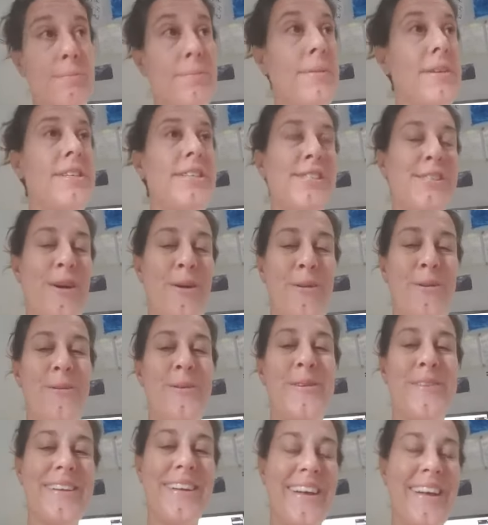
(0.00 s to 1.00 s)
So
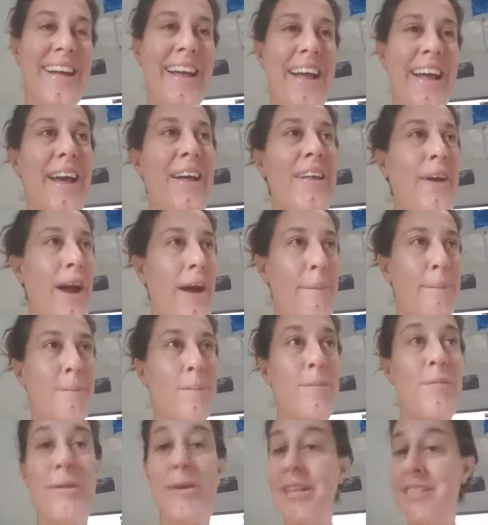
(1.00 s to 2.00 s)

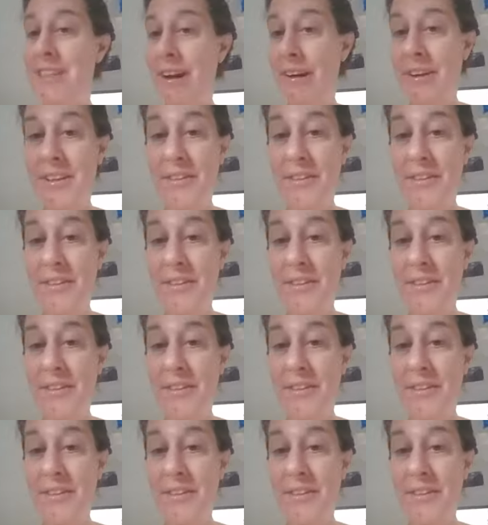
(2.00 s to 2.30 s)
we started the